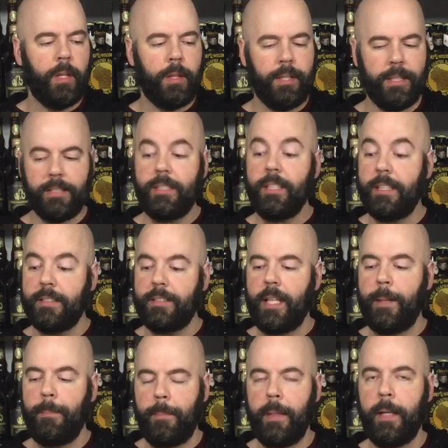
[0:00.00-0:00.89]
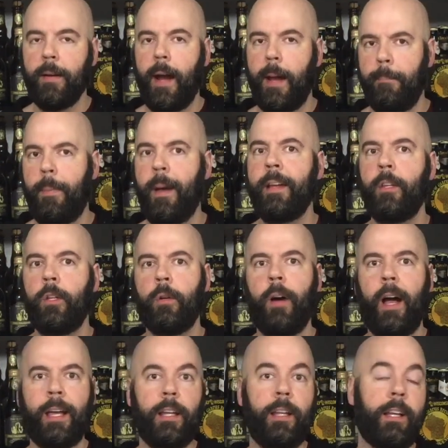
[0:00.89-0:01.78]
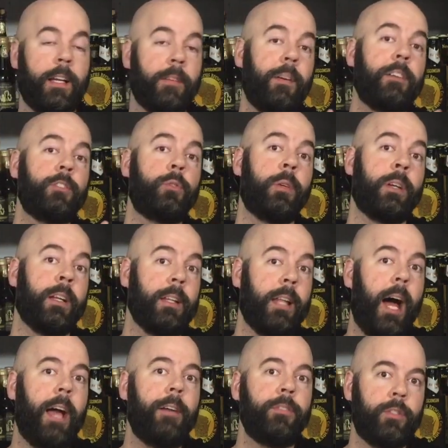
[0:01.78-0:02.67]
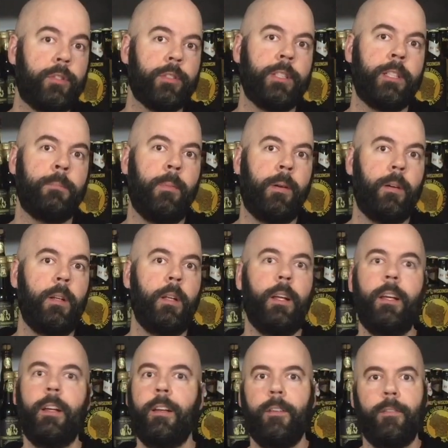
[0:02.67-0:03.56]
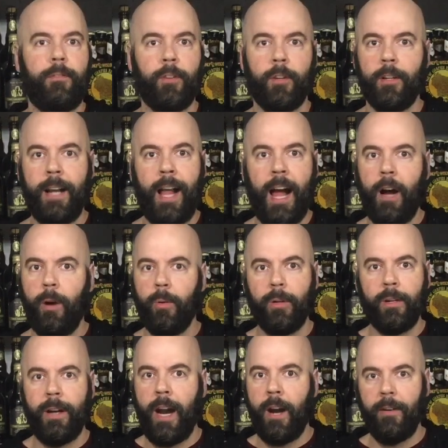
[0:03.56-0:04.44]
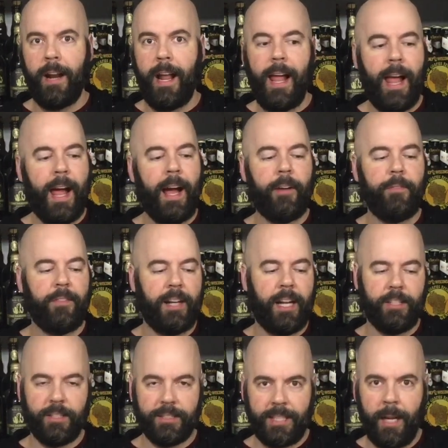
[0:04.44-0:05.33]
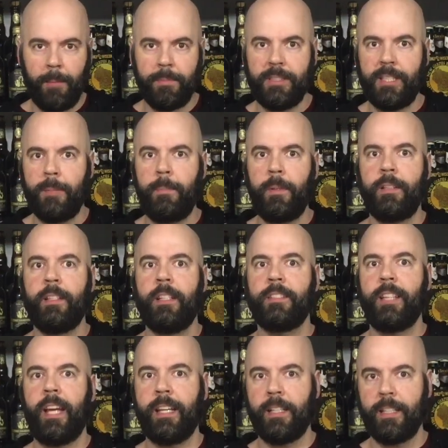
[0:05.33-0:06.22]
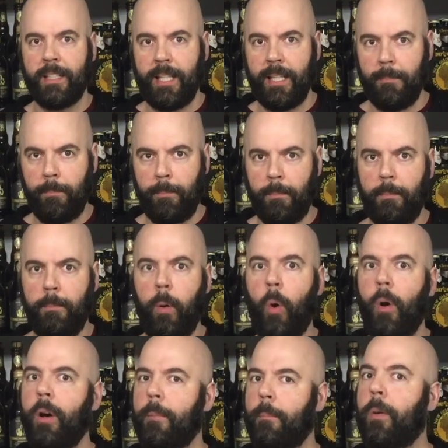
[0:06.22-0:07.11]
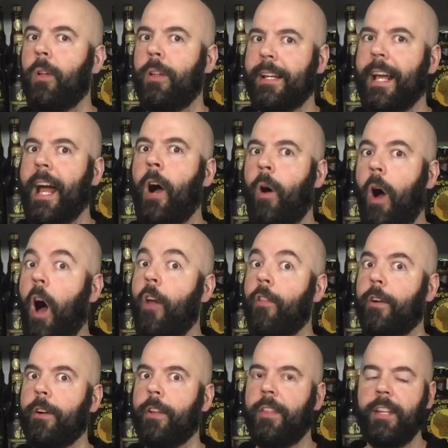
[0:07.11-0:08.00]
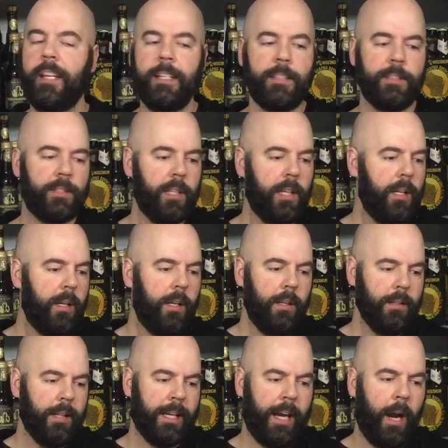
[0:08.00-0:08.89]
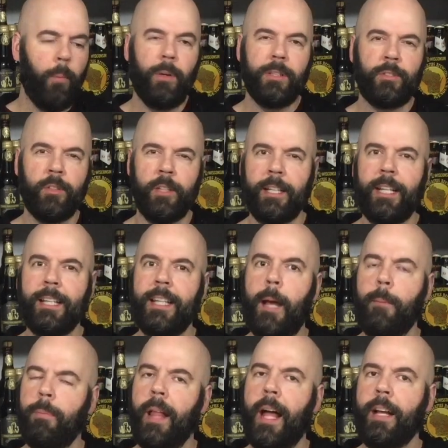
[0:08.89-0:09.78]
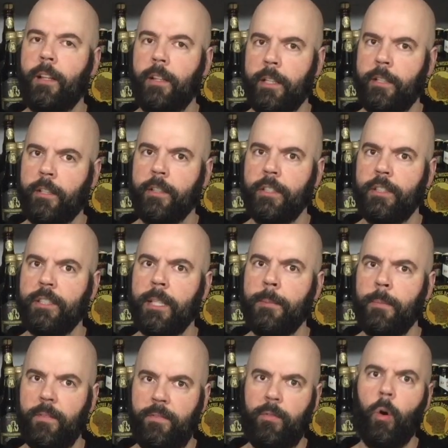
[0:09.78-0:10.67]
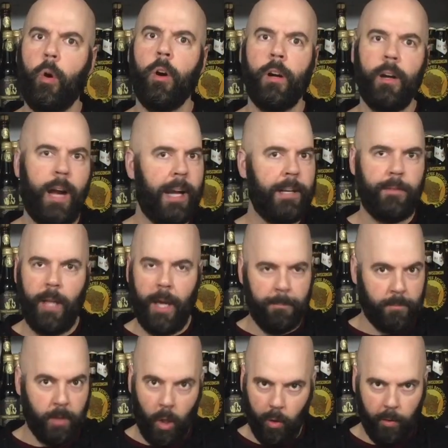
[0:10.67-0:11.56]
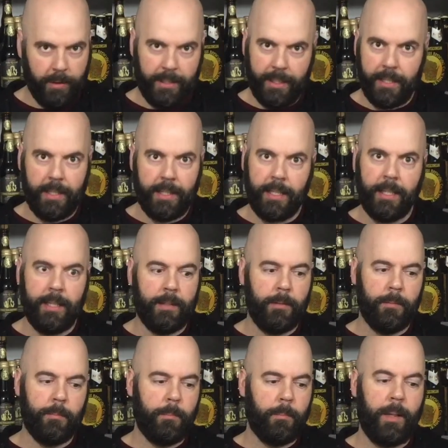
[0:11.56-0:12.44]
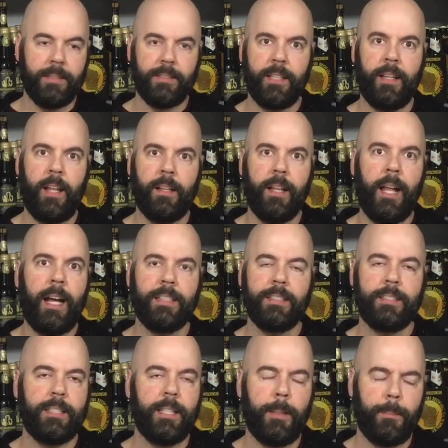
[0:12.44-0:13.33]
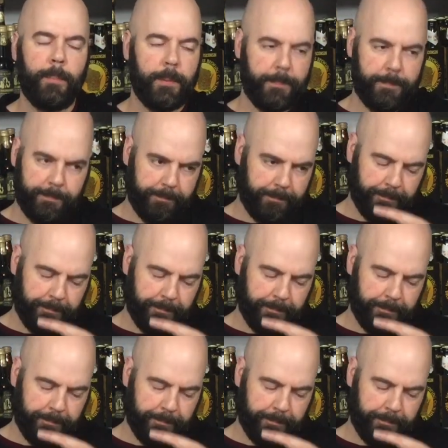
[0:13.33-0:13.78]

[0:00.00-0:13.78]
This is a beer, I bet you, if I was doing a live stream for an hour and a half, and I just kept sipping this, I could keep pulling out other things. Like, I wasn't really getting that black licorice thing before. I'm totally getting it based on that last sip.